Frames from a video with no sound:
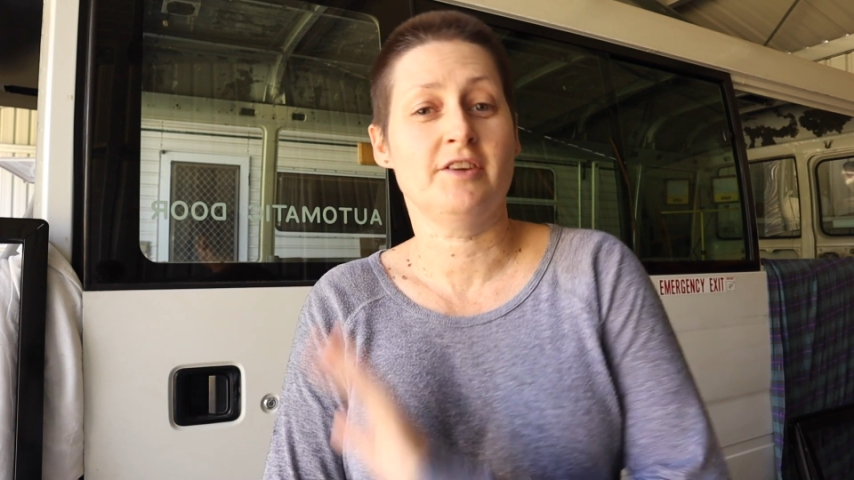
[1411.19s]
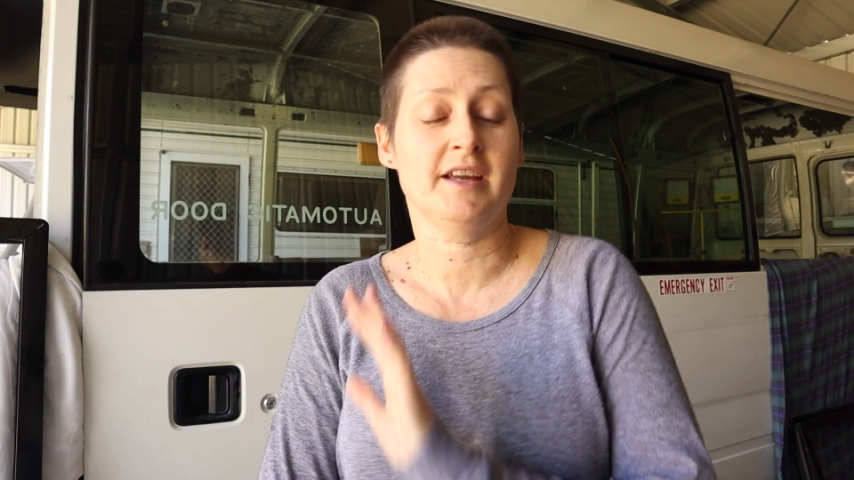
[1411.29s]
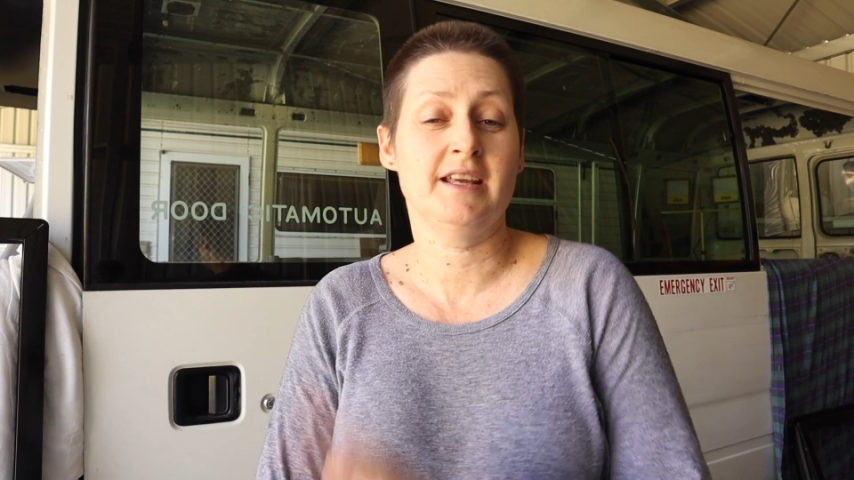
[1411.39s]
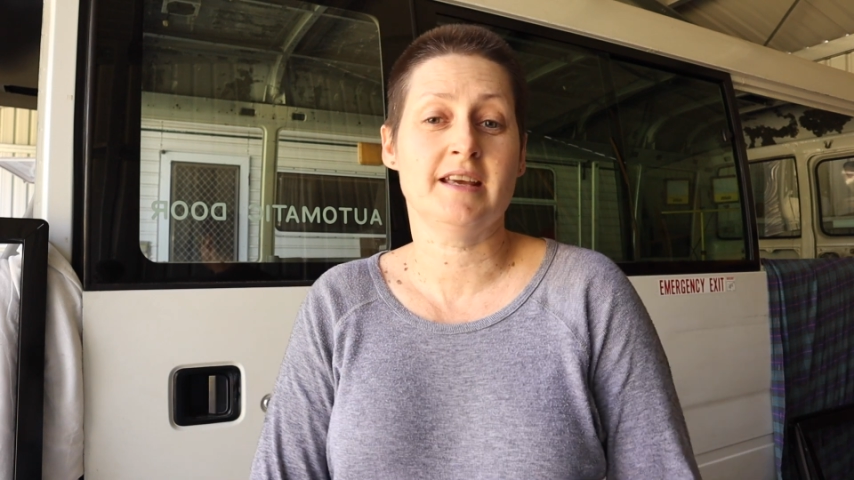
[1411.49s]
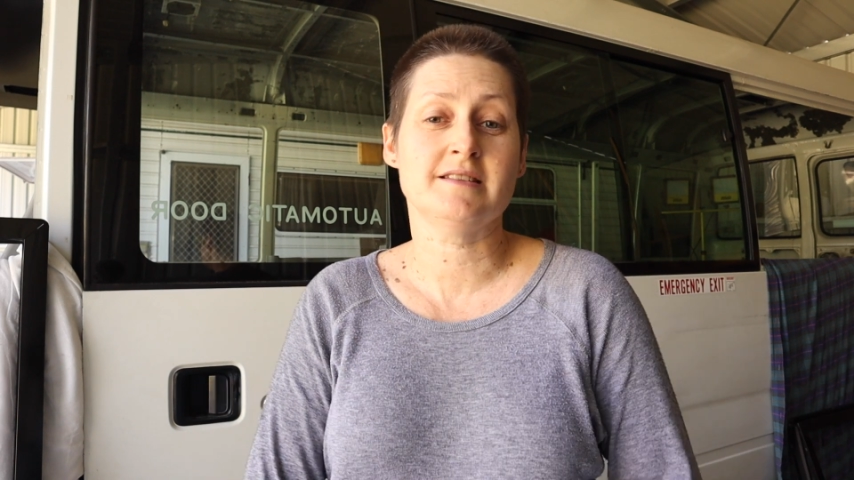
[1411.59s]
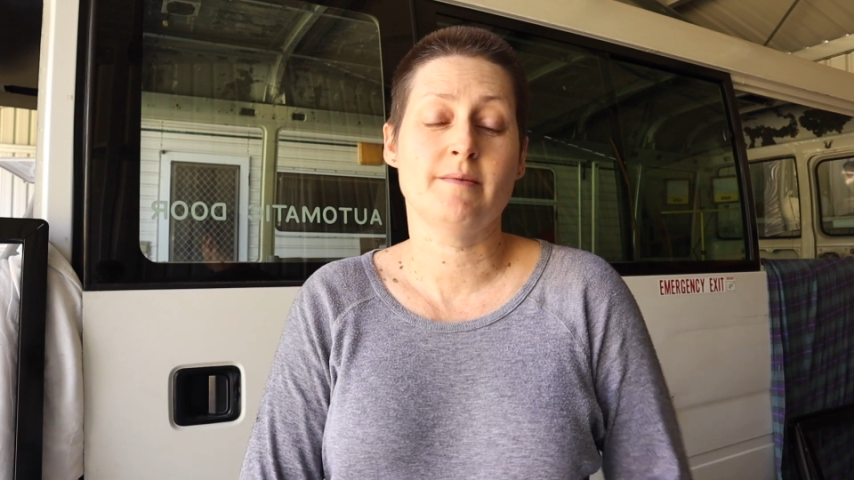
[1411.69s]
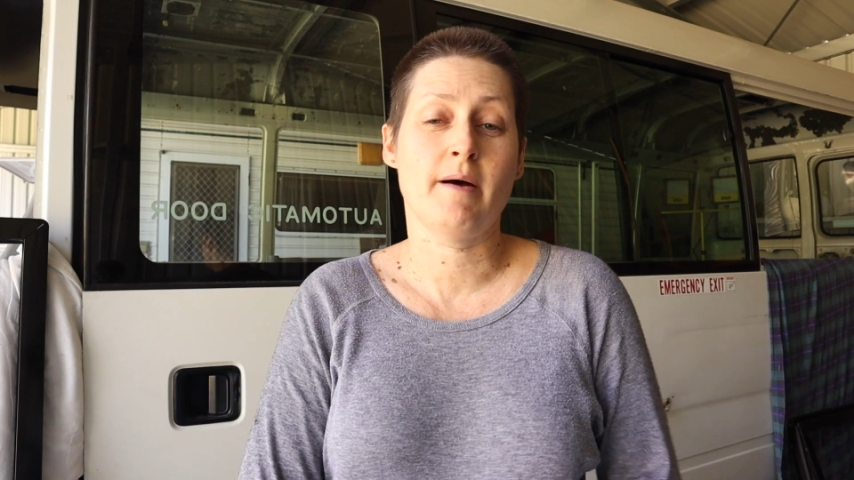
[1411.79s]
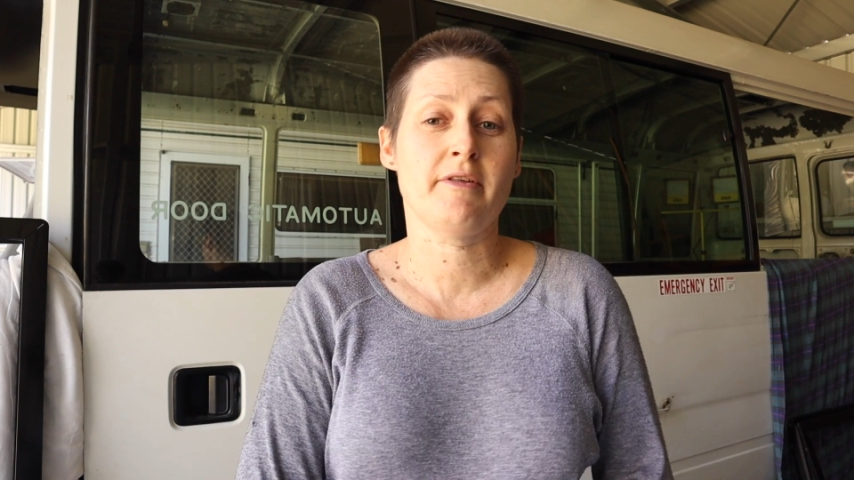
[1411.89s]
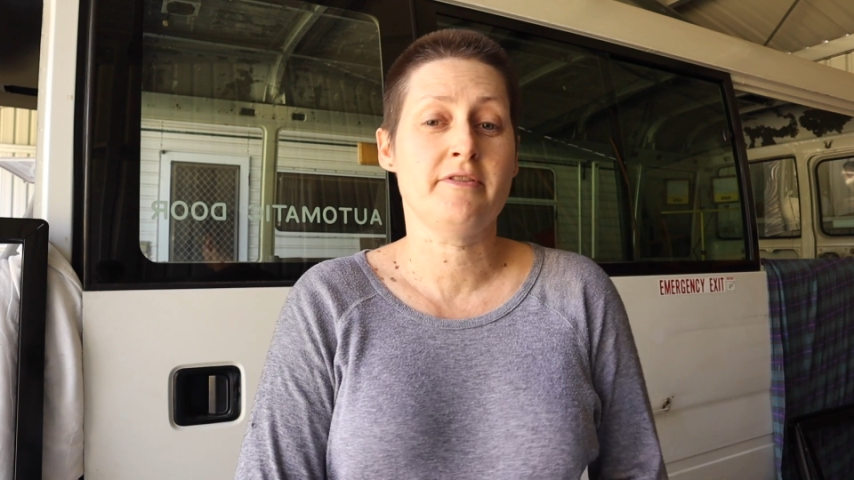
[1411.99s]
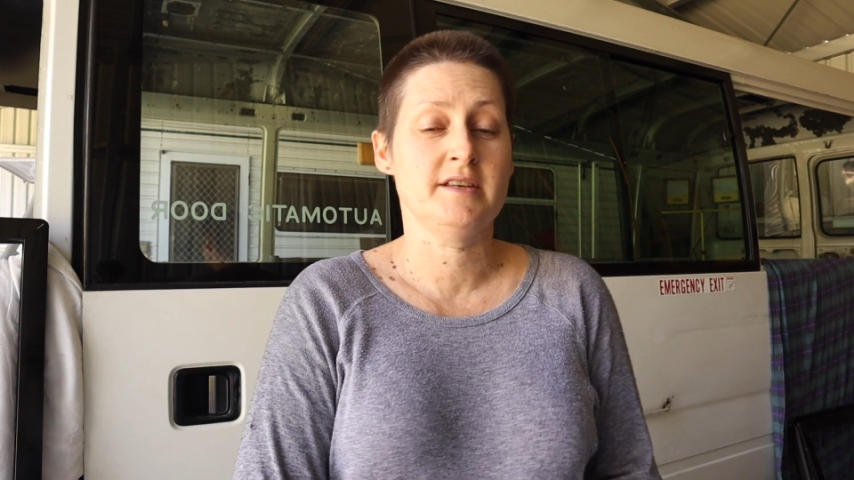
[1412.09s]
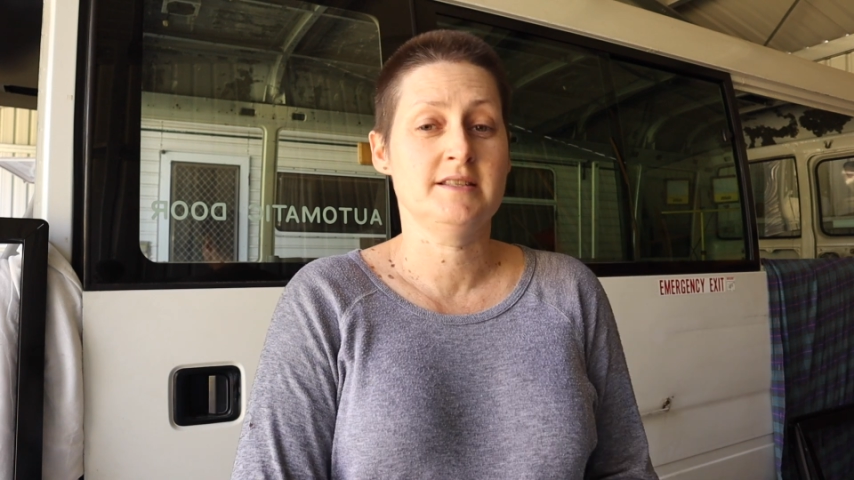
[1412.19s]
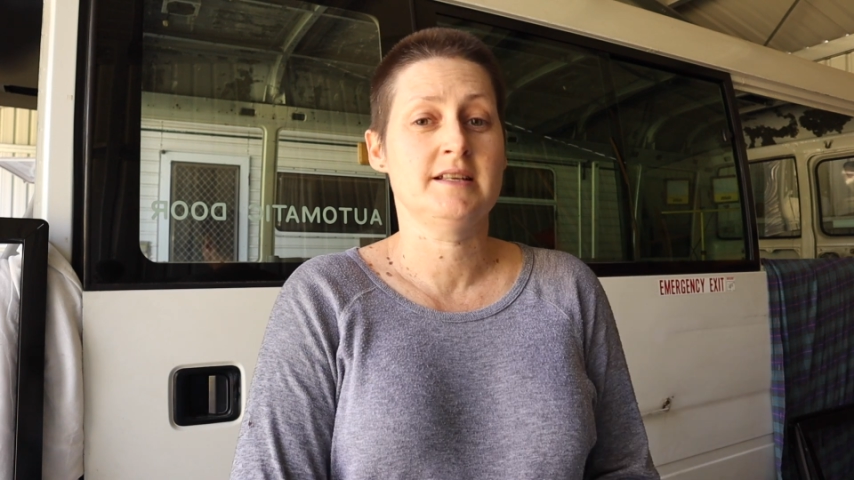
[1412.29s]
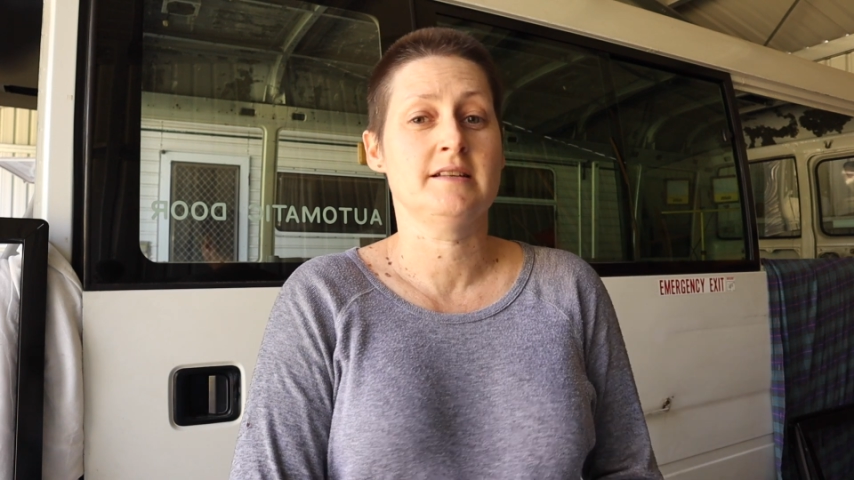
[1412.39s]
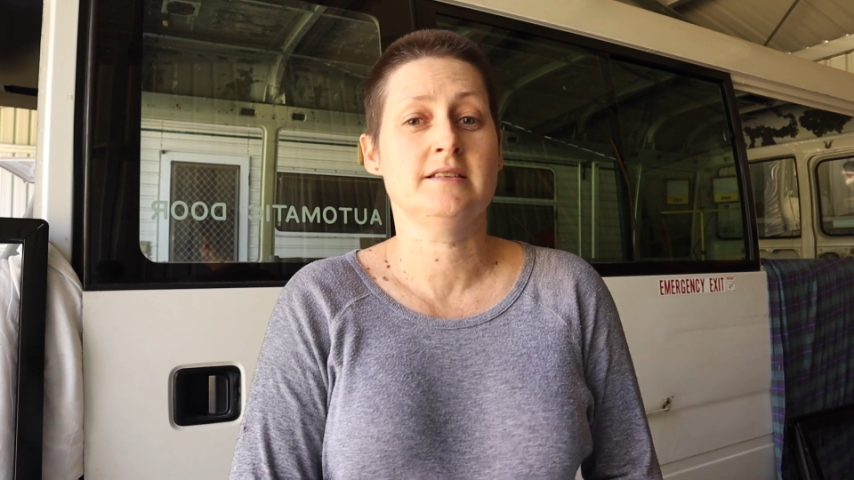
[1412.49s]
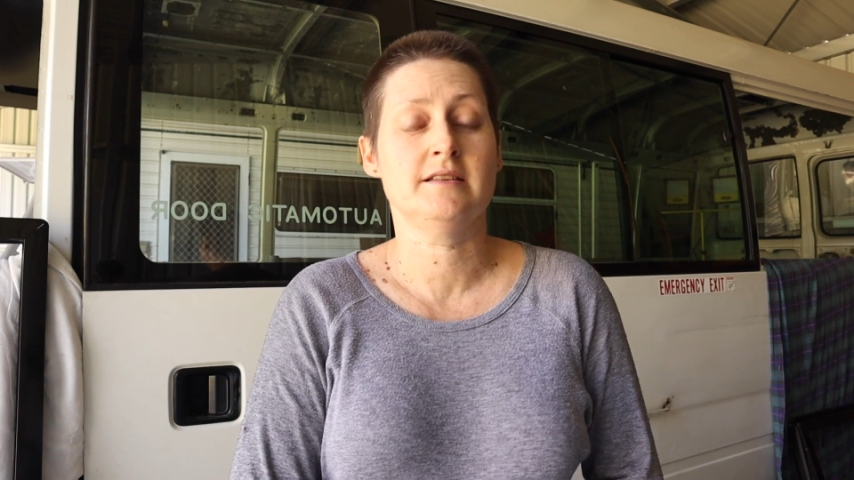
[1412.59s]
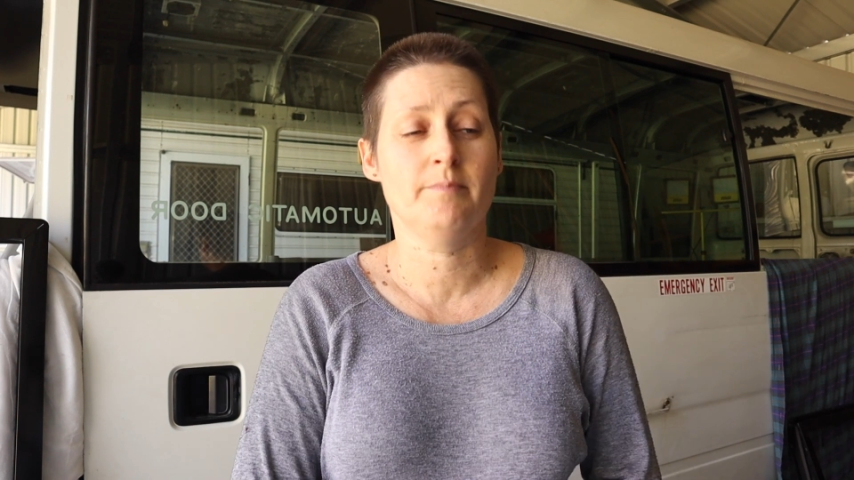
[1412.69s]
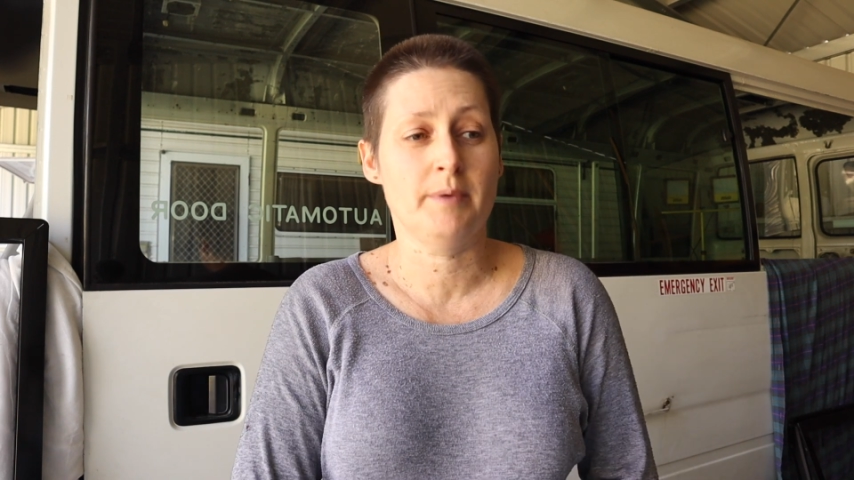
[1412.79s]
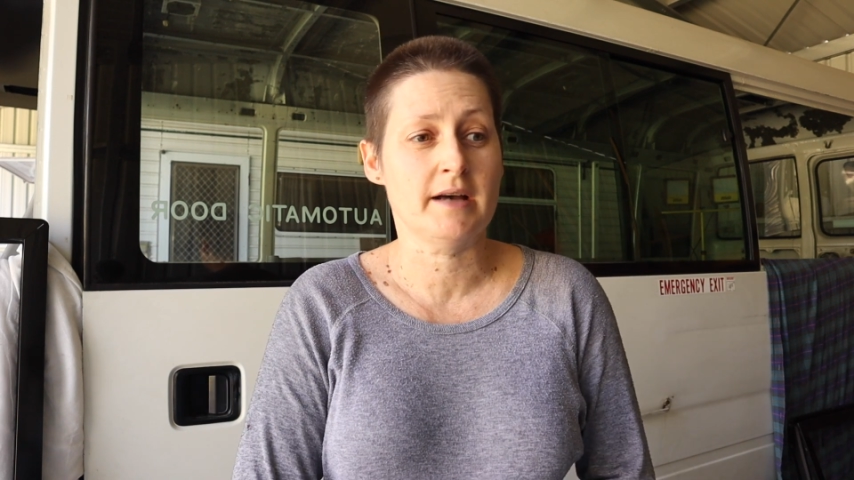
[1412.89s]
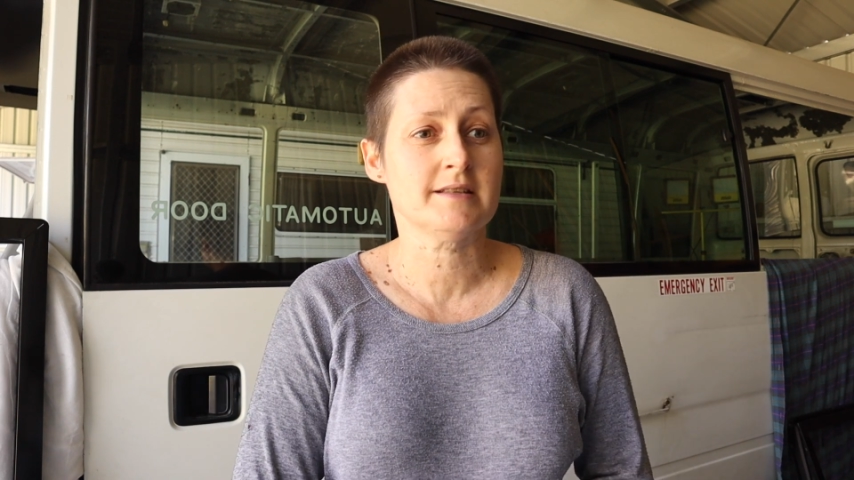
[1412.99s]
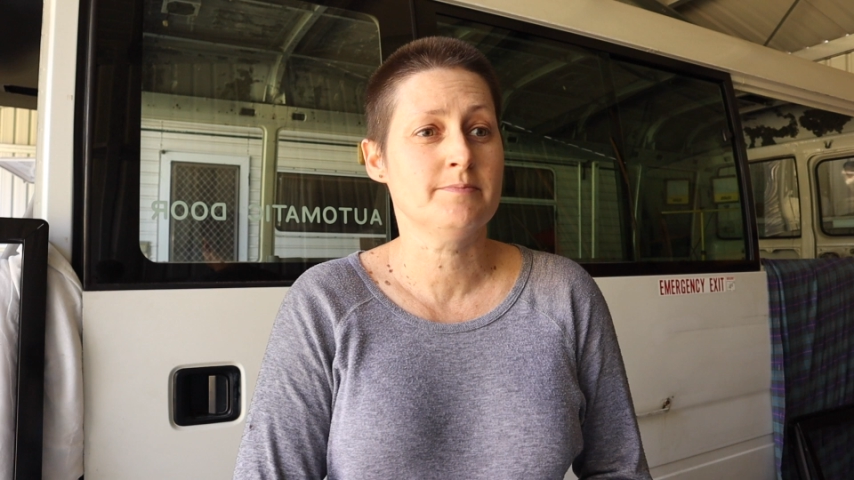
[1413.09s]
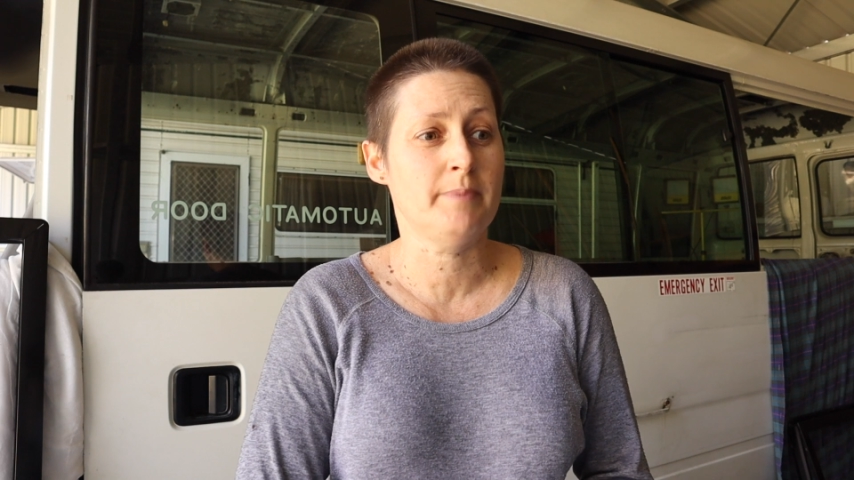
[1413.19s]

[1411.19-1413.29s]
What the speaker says: I can get some other things done to the bus.